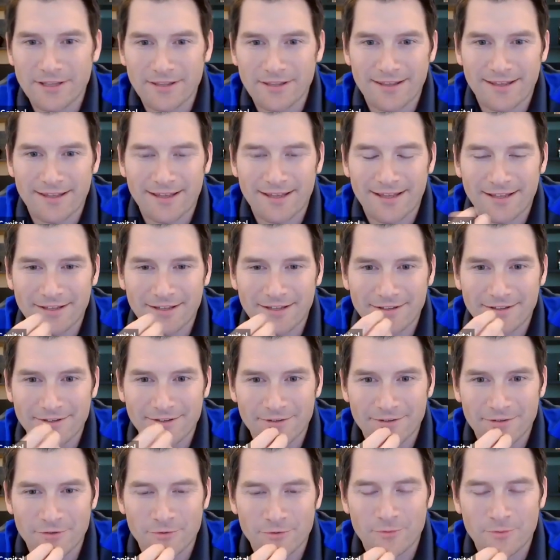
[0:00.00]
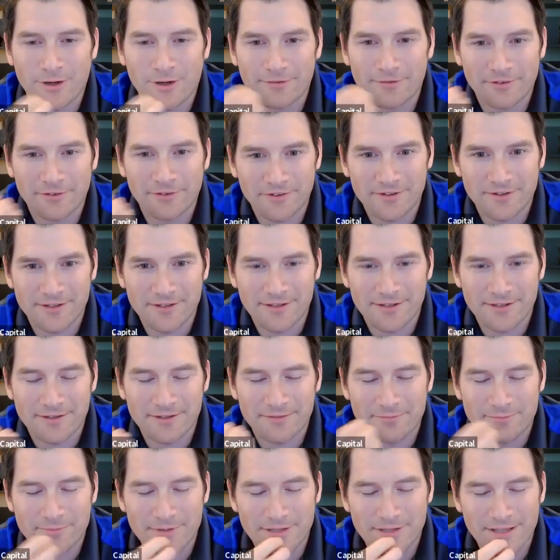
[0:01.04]
that you
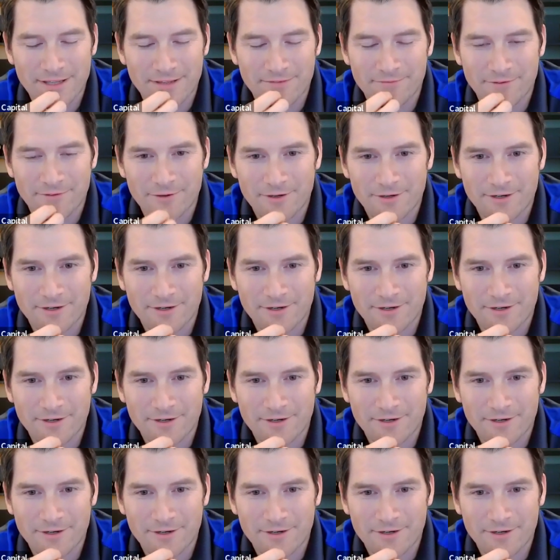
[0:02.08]
obviously became